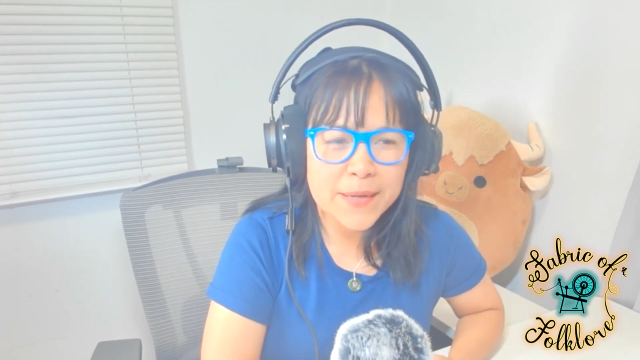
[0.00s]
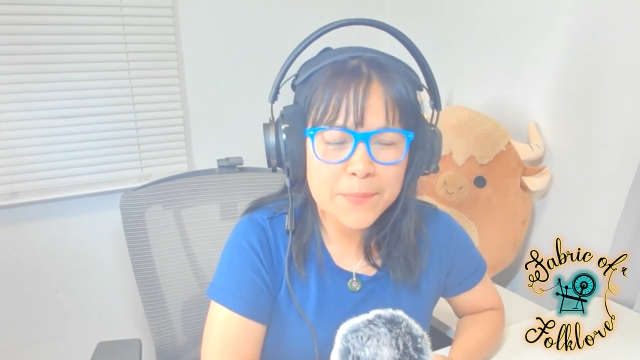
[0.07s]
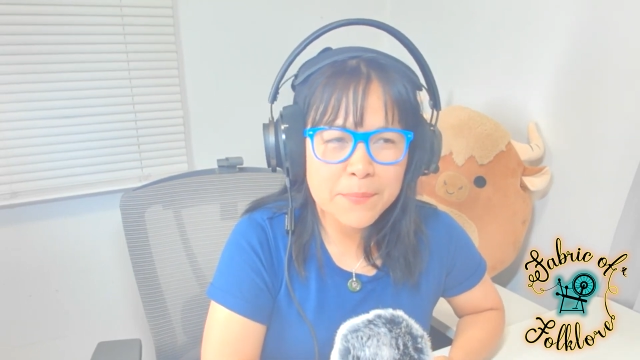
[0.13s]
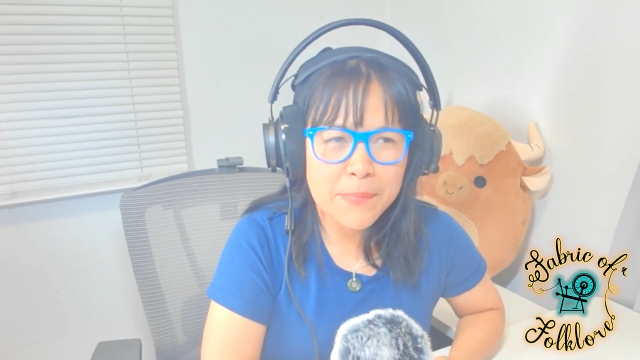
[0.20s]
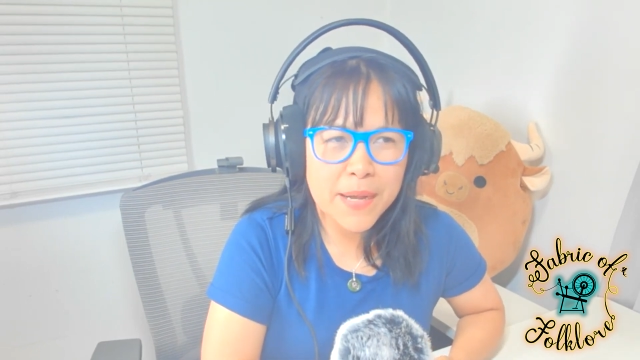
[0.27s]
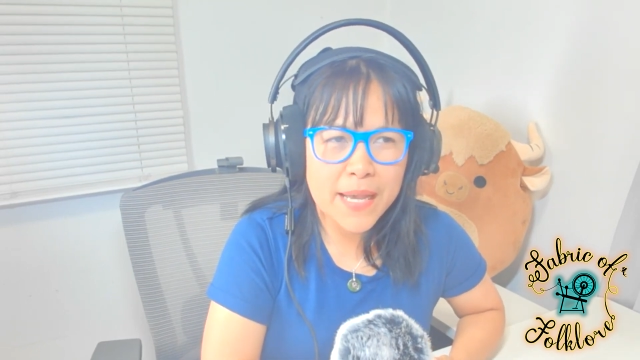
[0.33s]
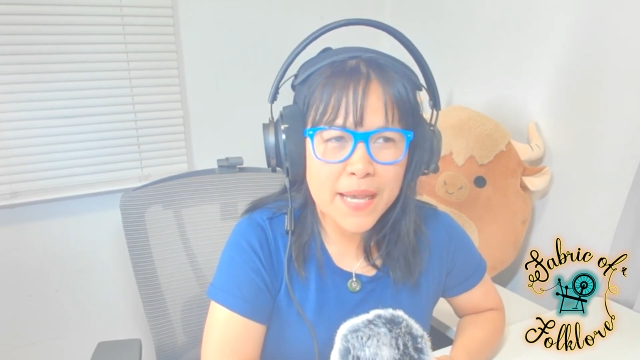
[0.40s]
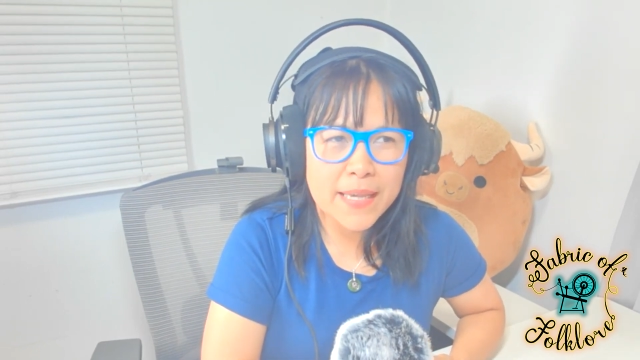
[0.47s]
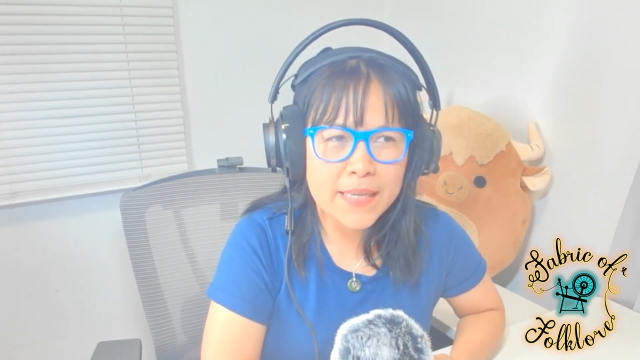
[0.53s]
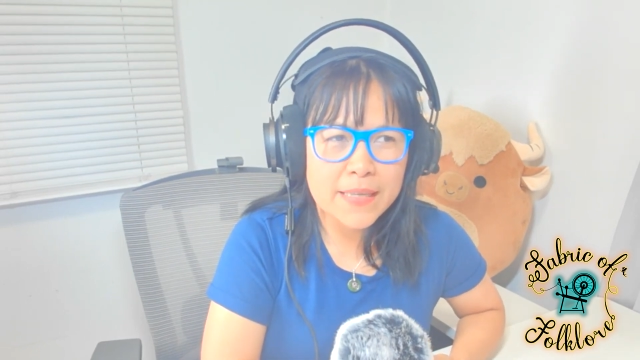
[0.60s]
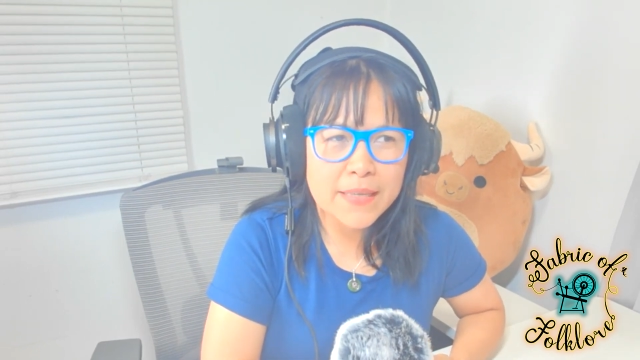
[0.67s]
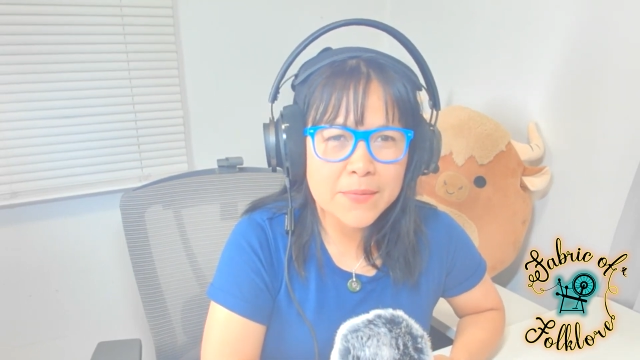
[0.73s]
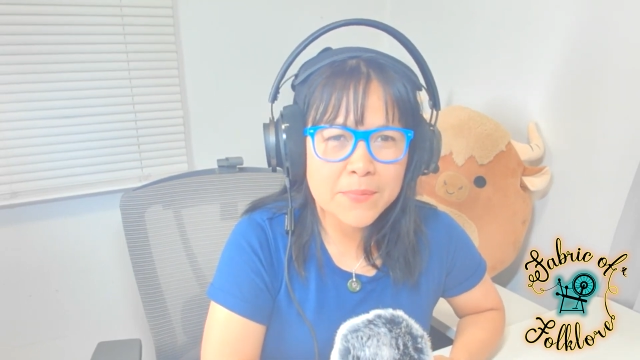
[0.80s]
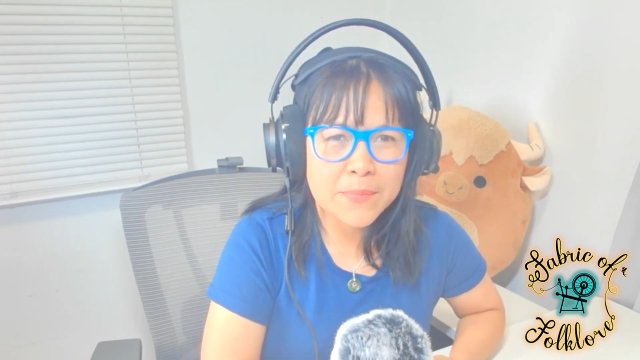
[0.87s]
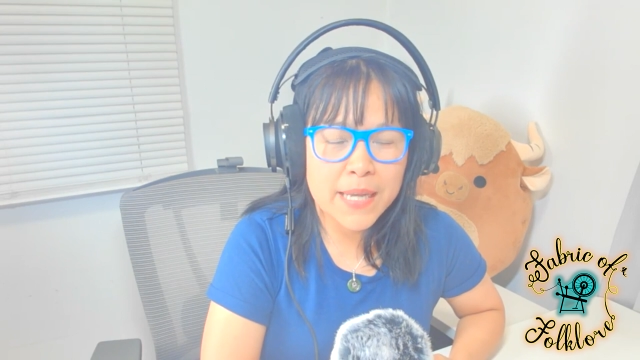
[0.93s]
that
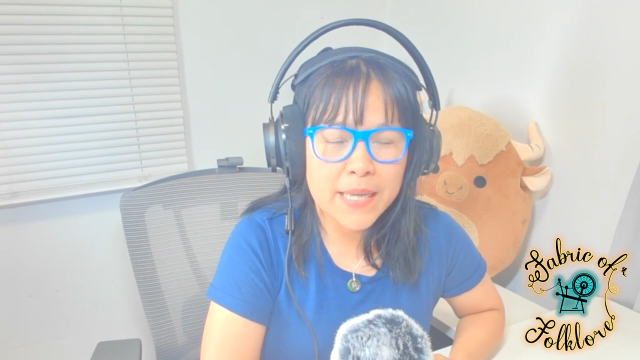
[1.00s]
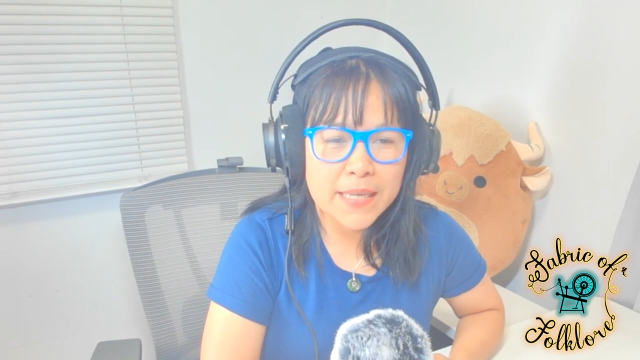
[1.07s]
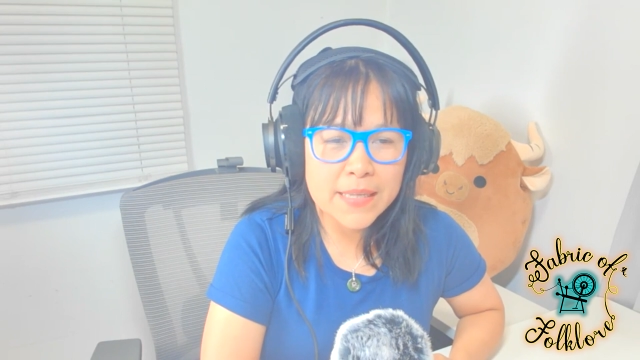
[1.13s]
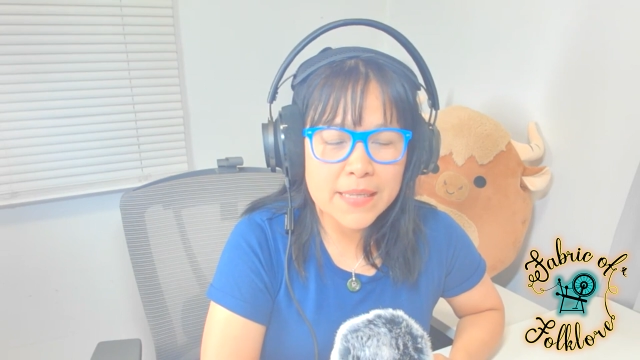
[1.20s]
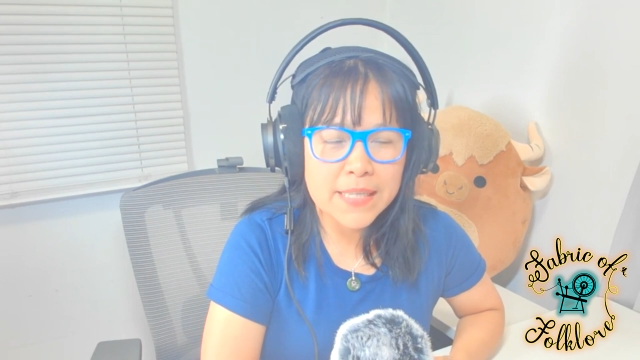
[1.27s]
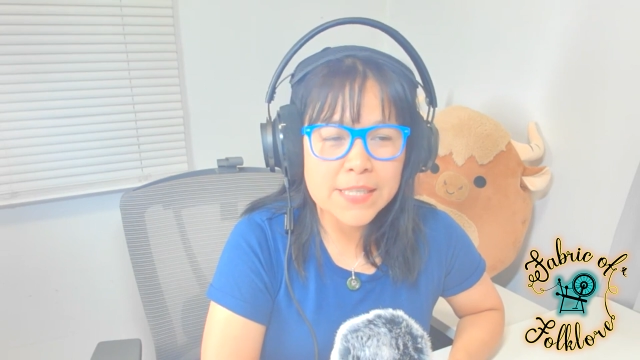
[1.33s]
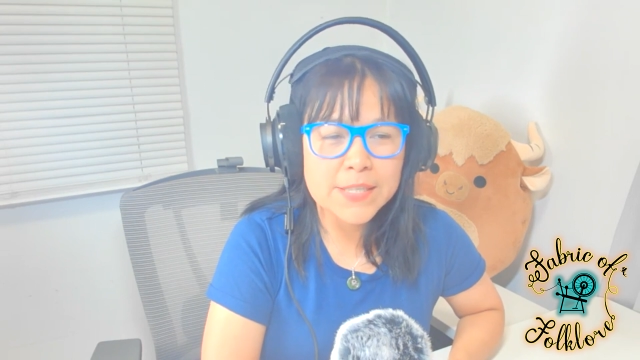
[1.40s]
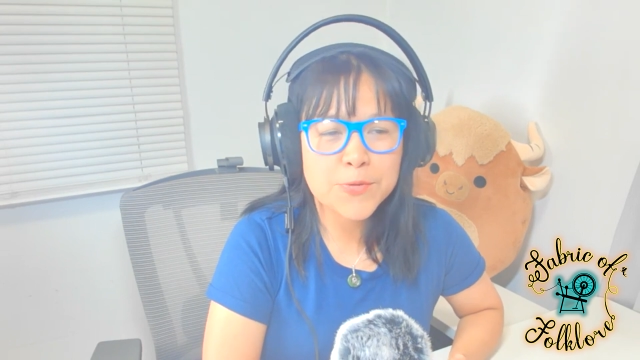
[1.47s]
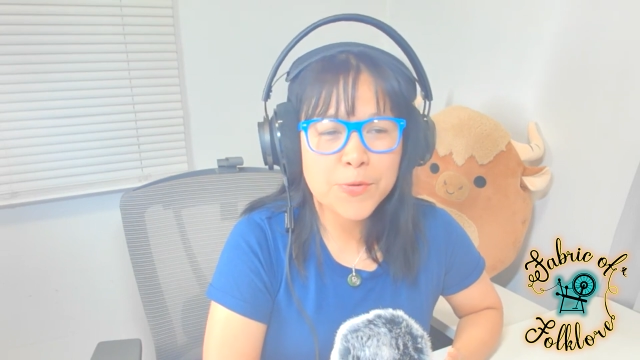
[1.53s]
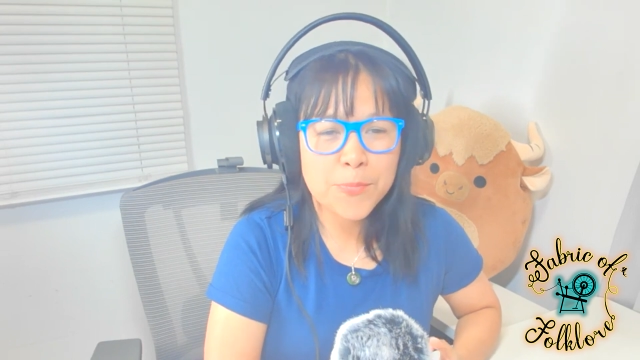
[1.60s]
my niece,